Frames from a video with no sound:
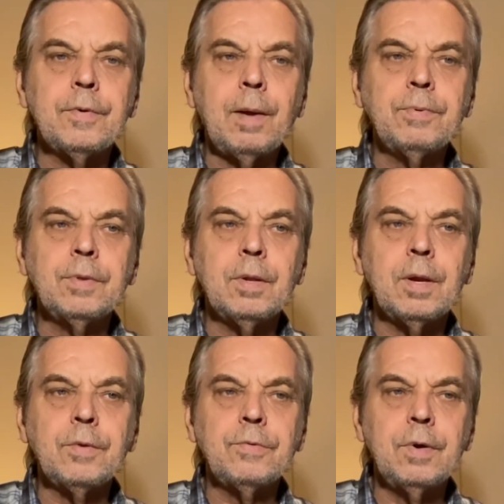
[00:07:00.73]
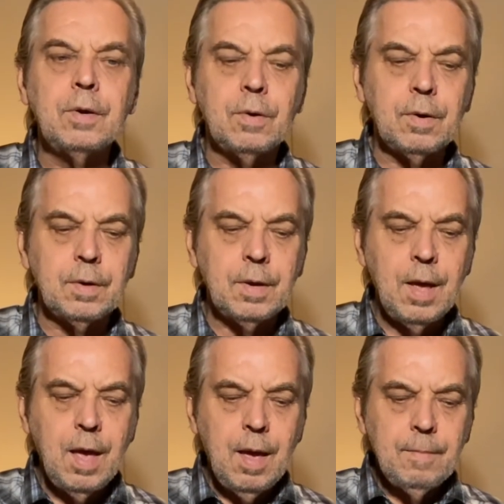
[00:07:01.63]
I'm still on a C chord,
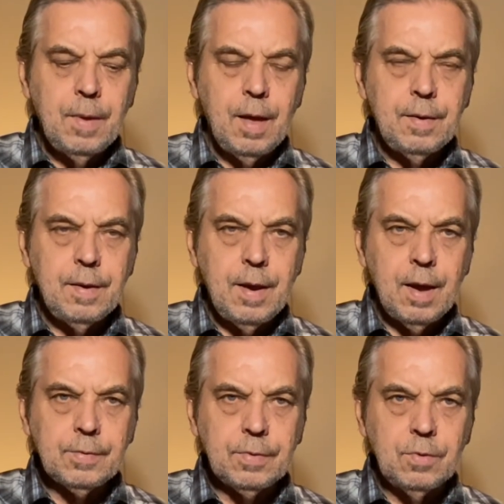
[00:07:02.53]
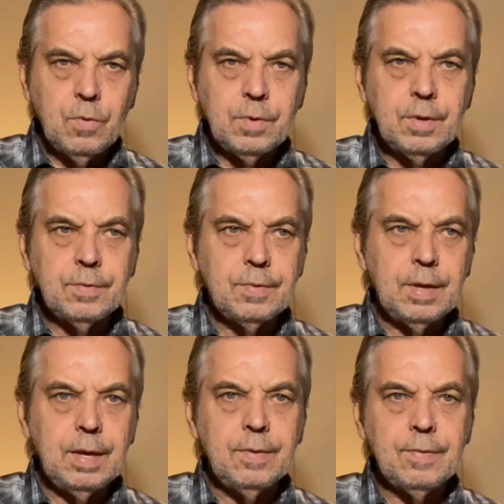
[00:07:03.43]
and the next note is
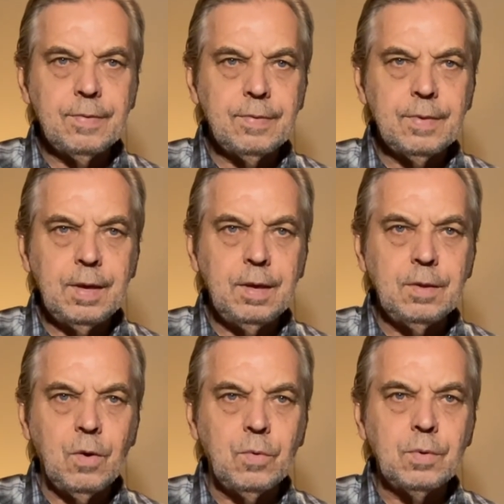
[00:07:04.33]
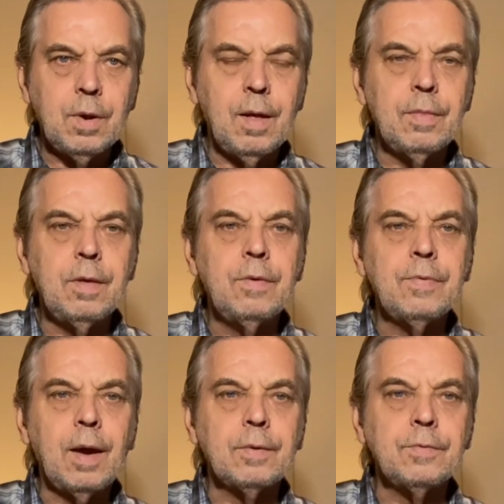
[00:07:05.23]
the C note on the
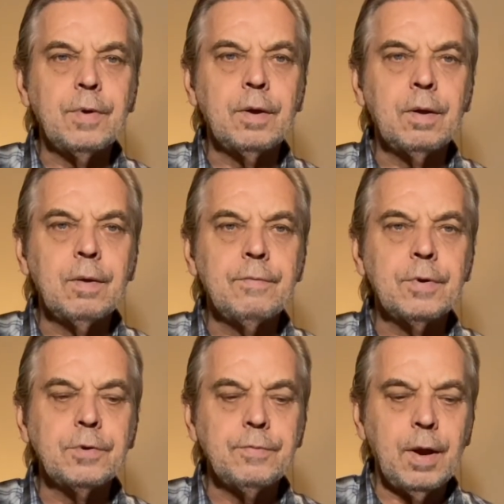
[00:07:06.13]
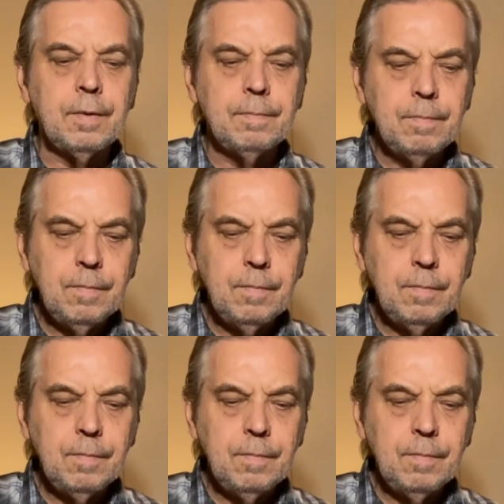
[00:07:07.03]
2nd string 1st fret.